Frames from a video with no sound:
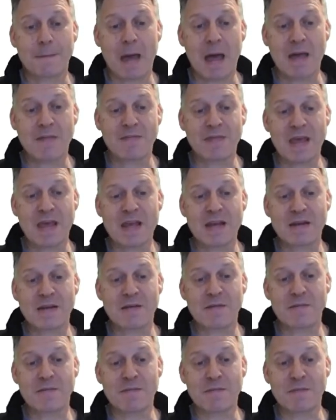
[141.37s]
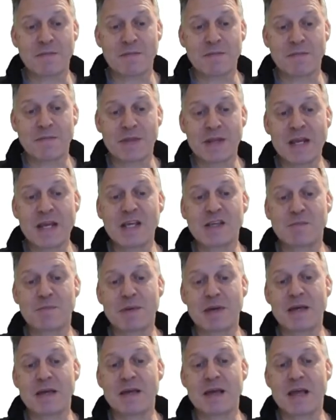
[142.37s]
And then the next
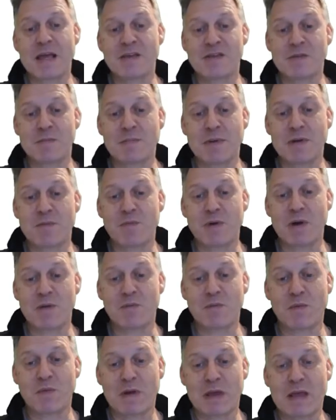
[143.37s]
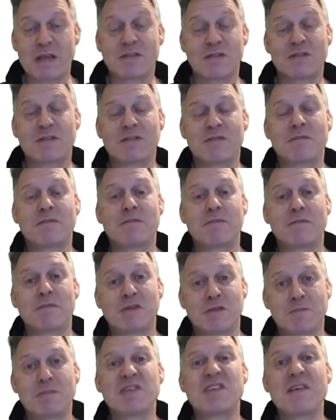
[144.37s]
bit is the bit where it's
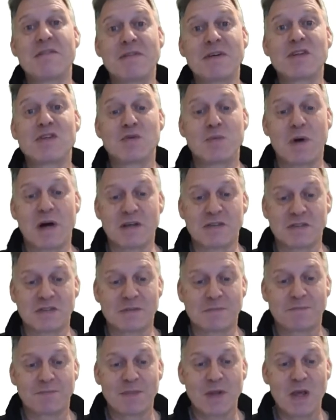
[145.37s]
specific to us.